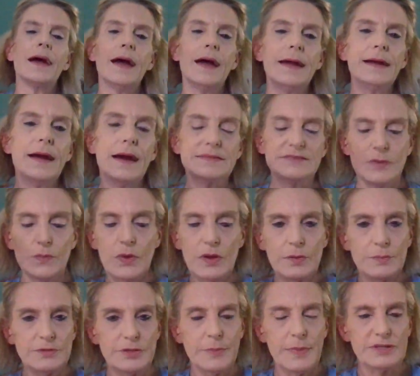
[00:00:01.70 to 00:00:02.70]
Hey guys, and
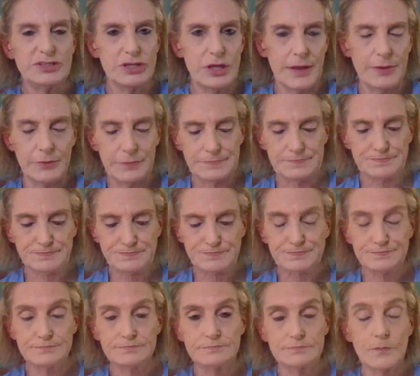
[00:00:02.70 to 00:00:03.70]
welcome to my channel.
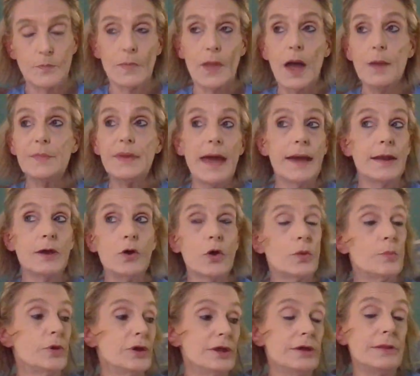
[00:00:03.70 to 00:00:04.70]
I'm Nana, or
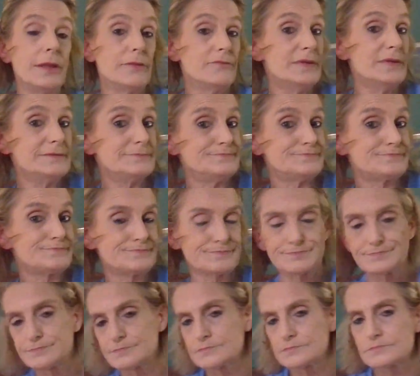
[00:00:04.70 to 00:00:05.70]
Brenda Lovett,
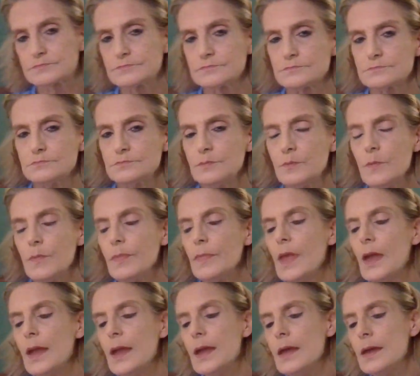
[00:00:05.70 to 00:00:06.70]

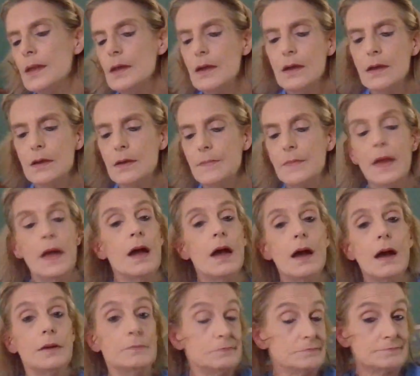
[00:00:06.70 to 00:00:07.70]
and
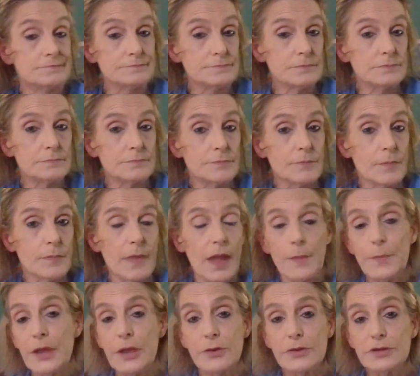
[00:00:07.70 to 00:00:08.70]
uh,
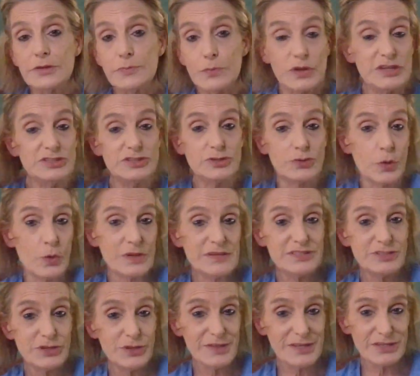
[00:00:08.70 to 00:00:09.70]
I'm here to read
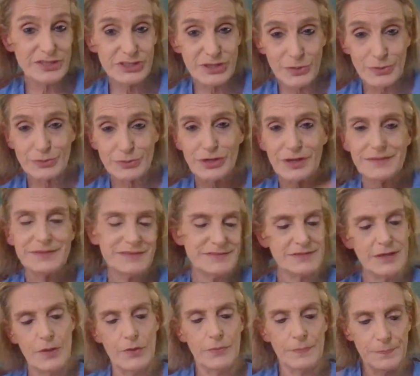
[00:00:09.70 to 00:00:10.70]
stories to the children.
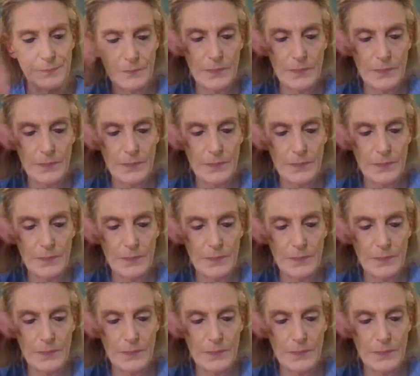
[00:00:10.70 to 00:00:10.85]
So,